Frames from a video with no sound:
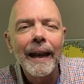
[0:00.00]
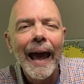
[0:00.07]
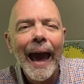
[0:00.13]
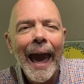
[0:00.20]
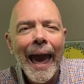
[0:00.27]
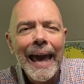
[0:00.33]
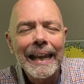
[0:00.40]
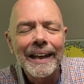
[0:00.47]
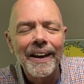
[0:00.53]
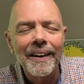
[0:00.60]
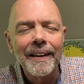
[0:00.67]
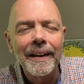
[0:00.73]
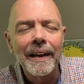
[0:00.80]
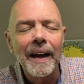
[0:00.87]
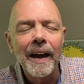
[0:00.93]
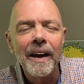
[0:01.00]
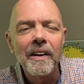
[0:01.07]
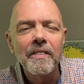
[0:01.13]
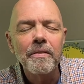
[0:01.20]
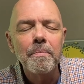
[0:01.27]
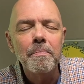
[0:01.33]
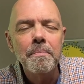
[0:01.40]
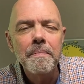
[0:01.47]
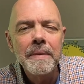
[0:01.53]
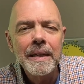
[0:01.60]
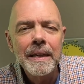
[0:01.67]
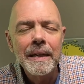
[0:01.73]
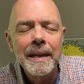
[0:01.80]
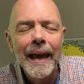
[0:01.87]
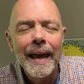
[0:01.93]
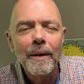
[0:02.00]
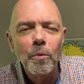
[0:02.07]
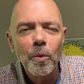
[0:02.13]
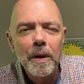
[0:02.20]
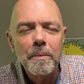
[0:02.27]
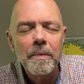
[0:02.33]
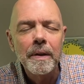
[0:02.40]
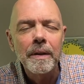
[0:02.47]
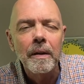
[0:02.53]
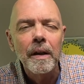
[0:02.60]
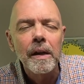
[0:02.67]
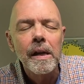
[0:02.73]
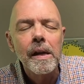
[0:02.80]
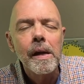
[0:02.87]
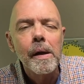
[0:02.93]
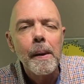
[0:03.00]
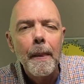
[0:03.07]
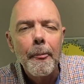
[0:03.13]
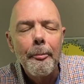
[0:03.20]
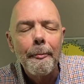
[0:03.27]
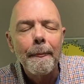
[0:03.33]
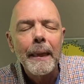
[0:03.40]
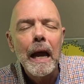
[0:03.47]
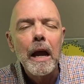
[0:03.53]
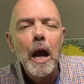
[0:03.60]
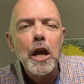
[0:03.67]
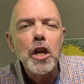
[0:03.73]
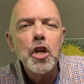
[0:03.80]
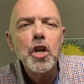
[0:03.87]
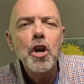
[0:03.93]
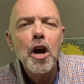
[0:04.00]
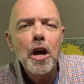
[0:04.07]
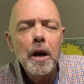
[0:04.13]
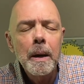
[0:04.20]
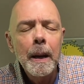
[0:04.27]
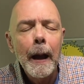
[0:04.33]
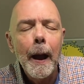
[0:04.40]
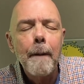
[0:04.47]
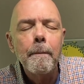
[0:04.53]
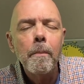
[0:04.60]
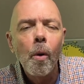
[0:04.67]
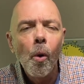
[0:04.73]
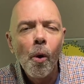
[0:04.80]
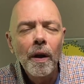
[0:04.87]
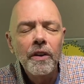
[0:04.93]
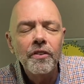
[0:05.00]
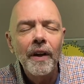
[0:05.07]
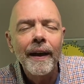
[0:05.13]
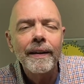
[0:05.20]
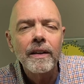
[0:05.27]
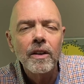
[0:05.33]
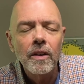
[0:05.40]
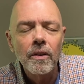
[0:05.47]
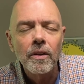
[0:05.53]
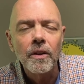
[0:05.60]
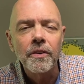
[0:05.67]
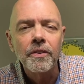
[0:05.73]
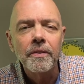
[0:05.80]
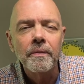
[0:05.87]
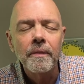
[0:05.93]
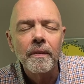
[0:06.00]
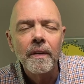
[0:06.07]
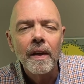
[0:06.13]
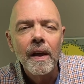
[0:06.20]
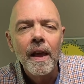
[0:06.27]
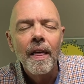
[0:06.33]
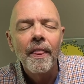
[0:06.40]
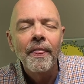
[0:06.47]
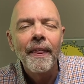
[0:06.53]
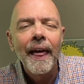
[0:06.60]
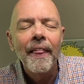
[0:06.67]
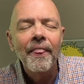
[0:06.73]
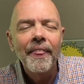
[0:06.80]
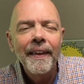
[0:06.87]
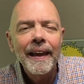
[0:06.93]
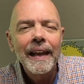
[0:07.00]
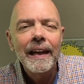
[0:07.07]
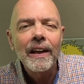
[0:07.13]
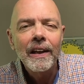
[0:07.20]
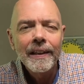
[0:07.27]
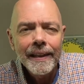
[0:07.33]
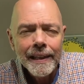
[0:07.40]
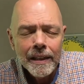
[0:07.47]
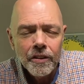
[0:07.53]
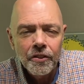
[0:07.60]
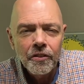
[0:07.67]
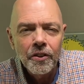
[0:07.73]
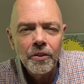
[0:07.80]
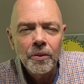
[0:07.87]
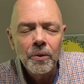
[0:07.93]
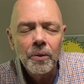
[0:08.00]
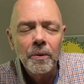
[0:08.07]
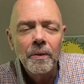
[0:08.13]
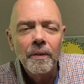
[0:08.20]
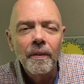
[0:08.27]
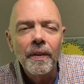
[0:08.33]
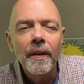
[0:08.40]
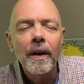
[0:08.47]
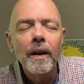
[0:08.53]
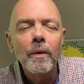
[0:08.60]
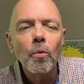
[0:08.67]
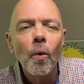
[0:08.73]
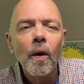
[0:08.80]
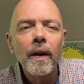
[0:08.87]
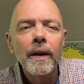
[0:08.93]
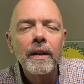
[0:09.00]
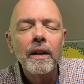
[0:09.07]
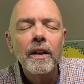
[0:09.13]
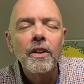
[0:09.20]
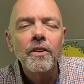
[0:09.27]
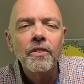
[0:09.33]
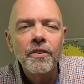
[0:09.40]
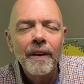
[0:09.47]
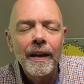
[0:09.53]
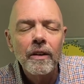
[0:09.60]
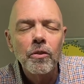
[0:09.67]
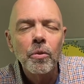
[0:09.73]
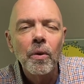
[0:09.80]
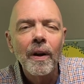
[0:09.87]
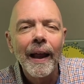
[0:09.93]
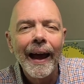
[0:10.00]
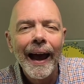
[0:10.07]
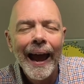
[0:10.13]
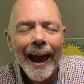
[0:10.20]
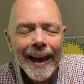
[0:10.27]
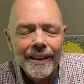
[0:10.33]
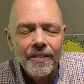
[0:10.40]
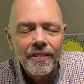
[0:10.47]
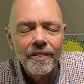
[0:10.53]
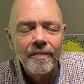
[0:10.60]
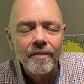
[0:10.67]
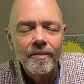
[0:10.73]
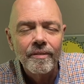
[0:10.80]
handling of men and women, young boys and girls, that then leads to the unwanted sexual action.